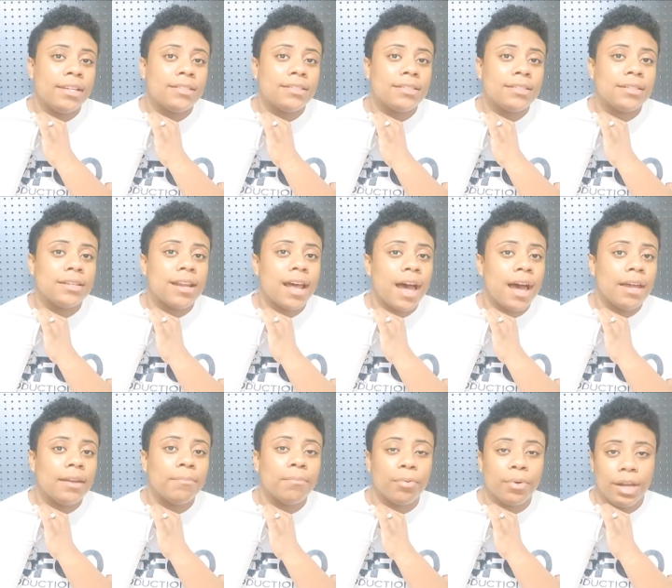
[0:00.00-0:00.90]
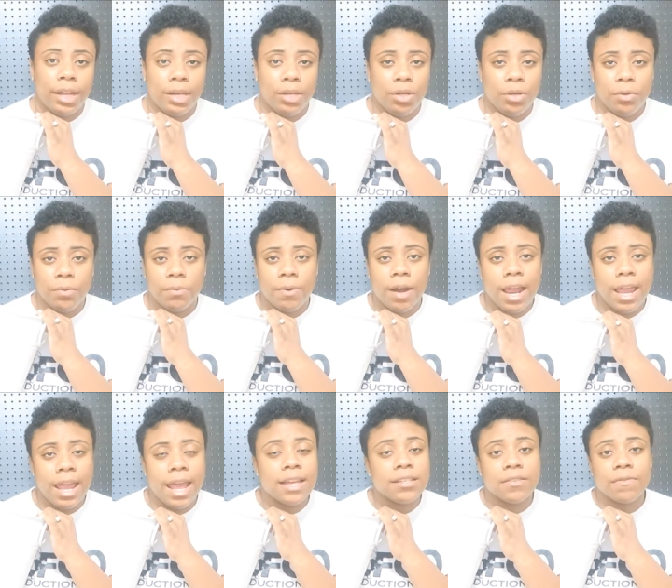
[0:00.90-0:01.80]
is not brand new
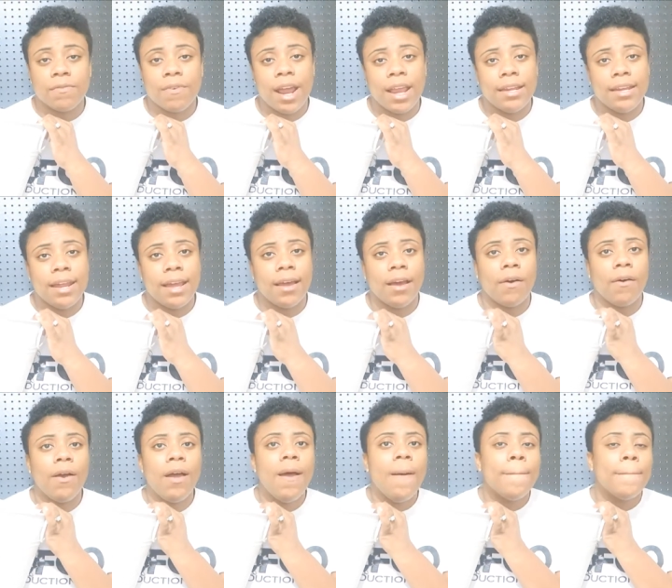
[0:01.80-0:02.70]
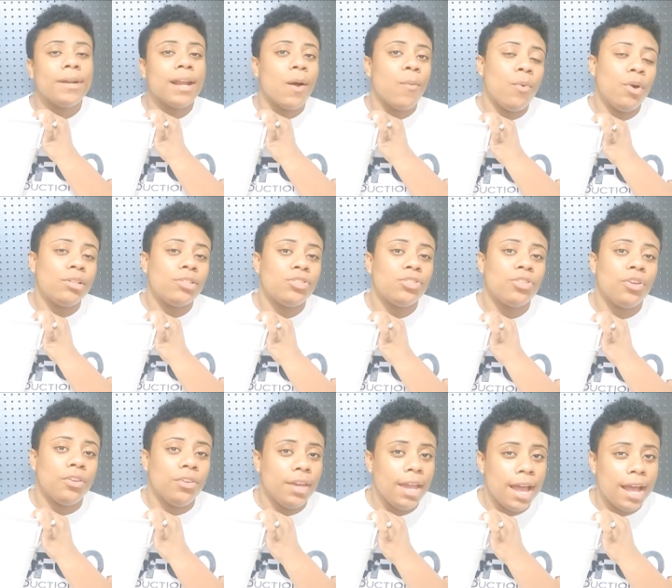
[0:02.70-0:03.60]
right as of right now. But I want to
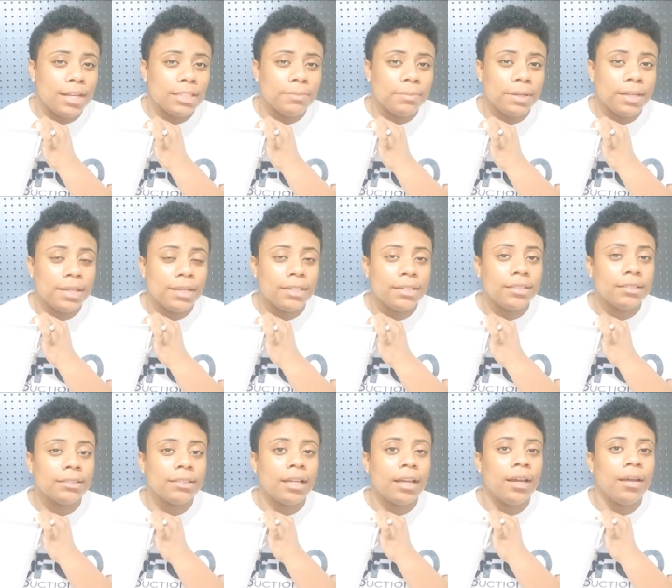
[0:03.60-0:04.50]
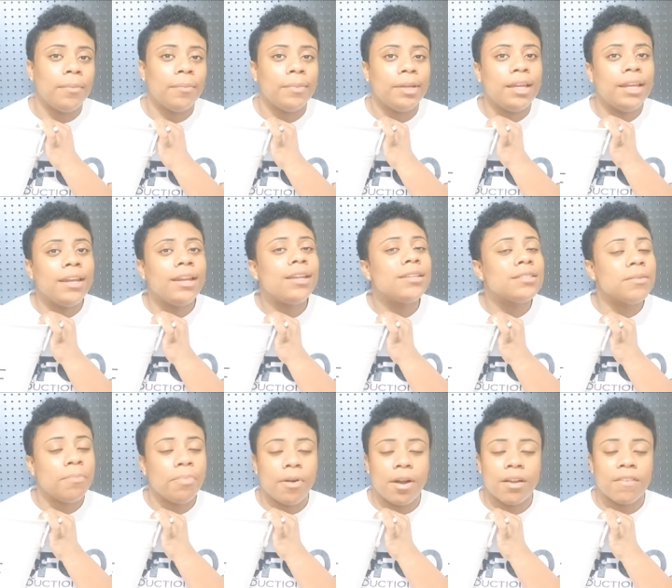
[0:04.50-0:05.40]
show you guys because um, it is
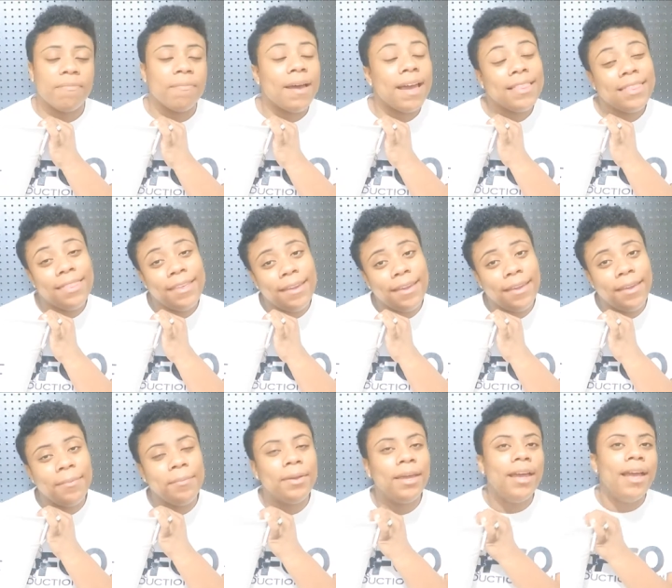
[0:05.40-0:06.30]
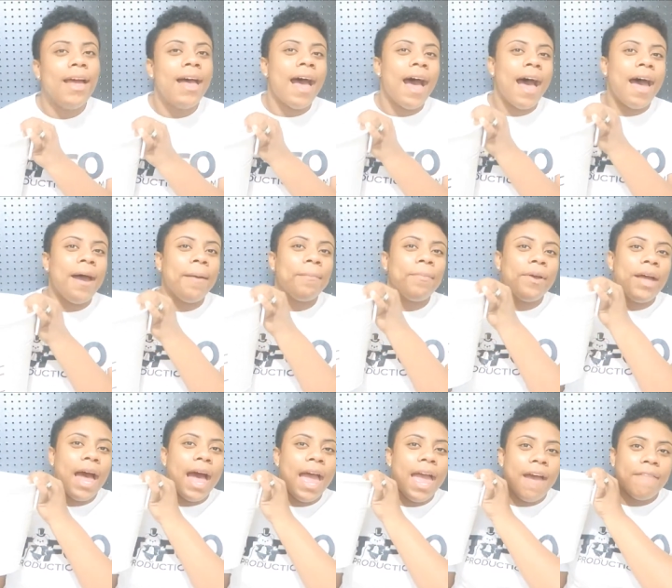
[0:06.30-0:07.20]
a part of my theme. I'm,
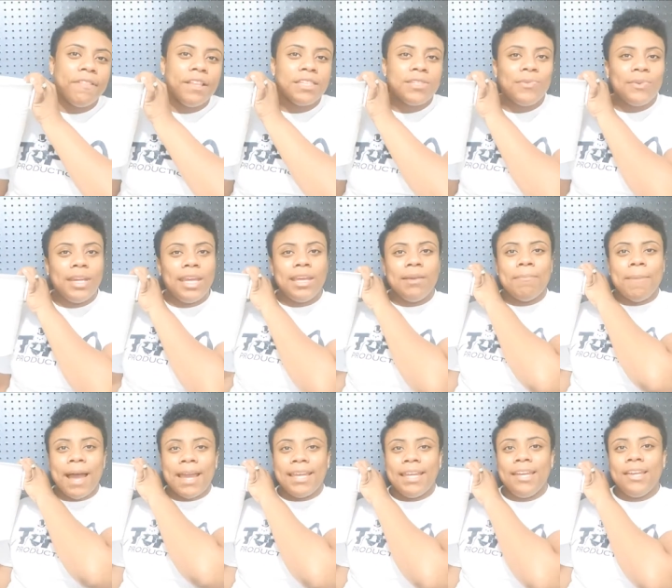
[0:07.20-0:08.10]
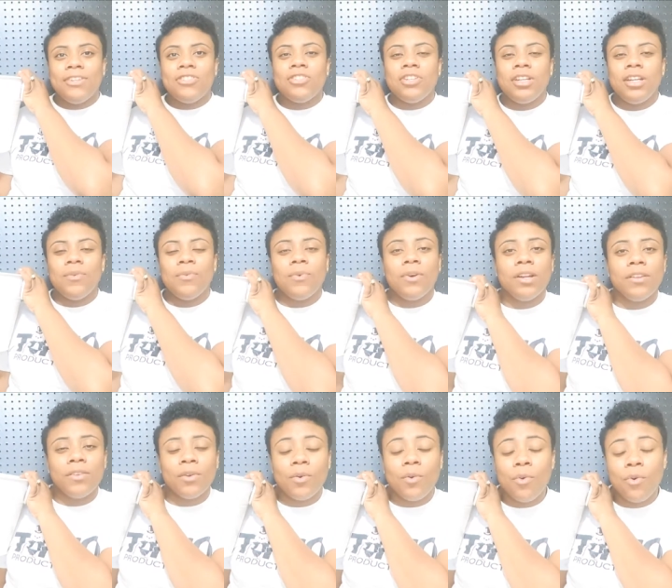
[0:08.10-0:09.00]
I have this one in my kitchen in one
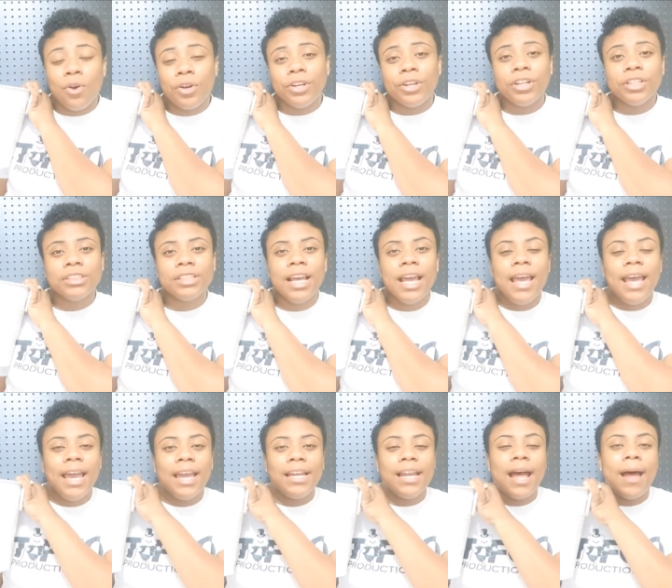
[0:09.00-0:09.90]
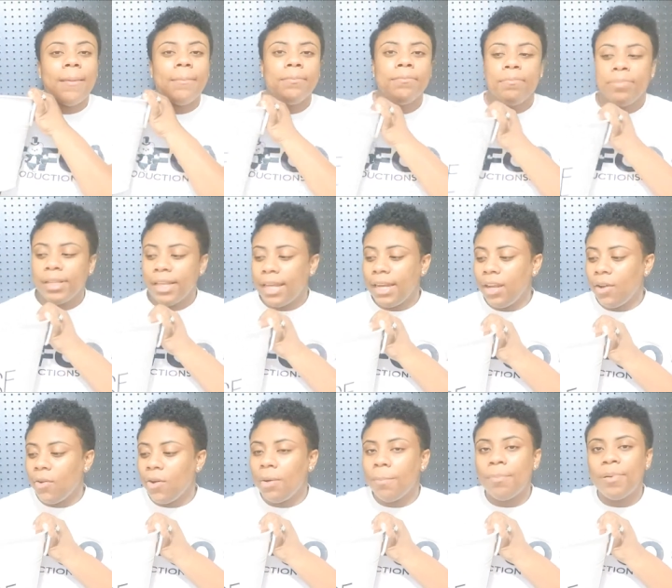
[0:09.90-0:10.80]
of the corners and I'm
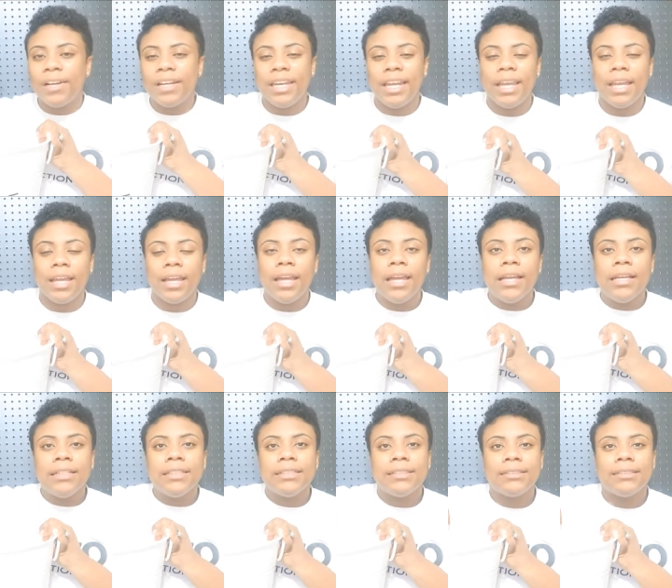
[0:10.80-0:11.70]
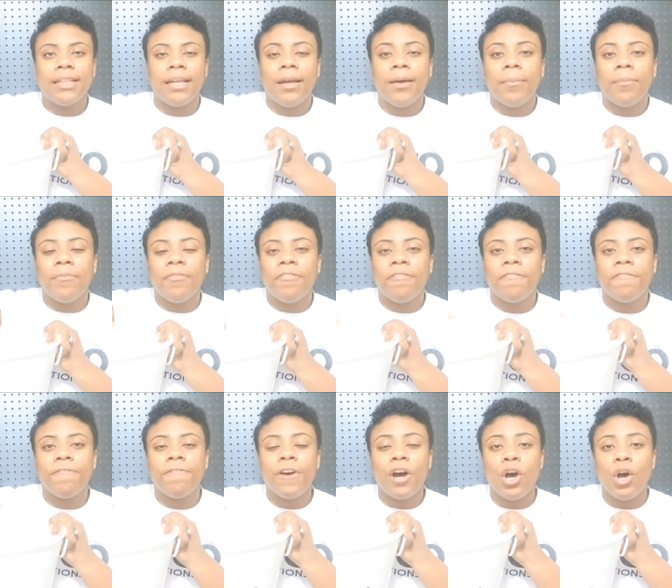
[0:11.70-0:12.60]
planning on putting some
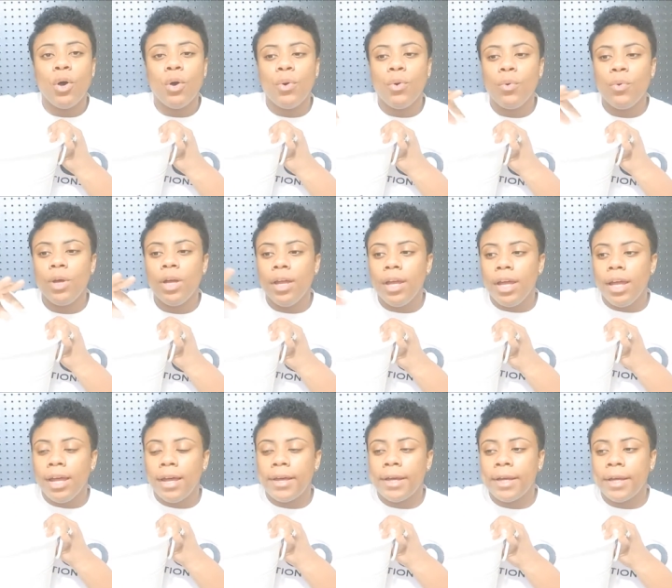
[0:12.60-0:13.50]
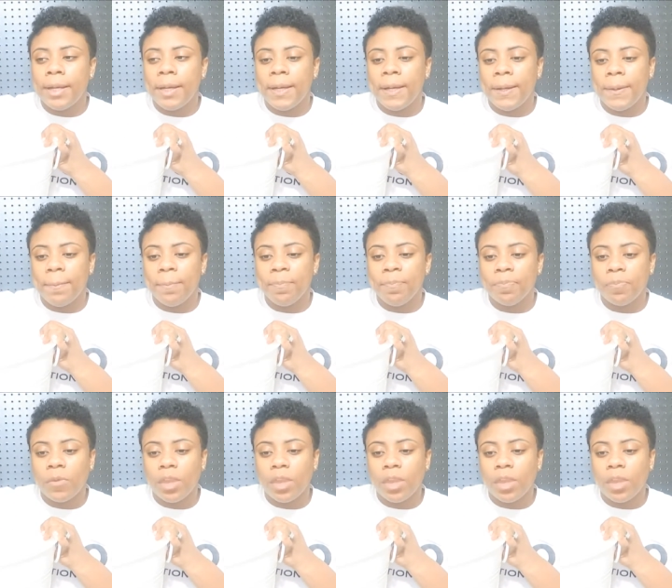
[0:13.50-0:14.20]
faux um,